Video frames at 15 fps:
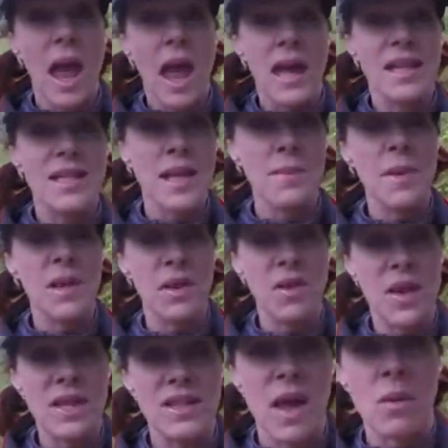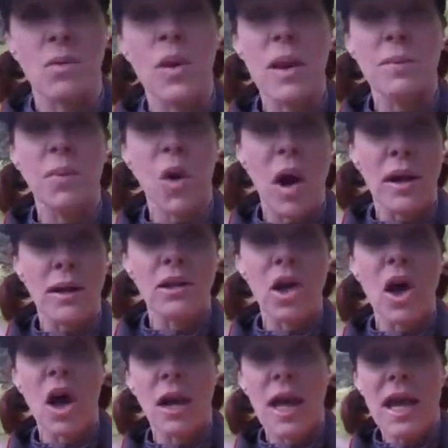and some of the things that we brought
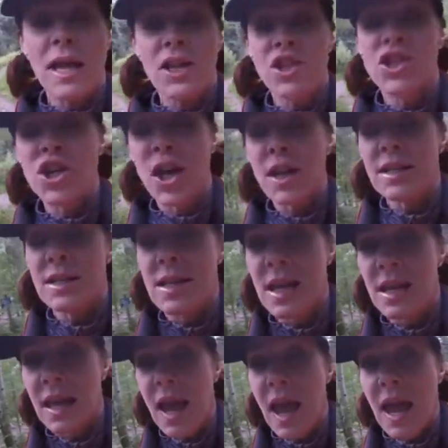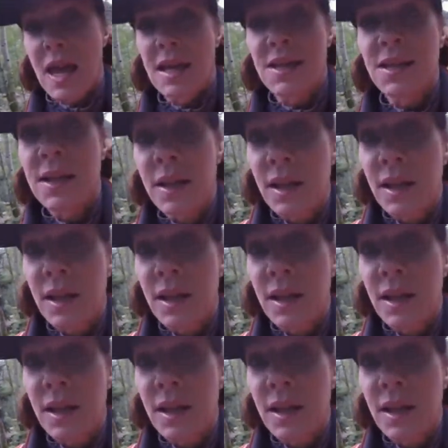along just in case.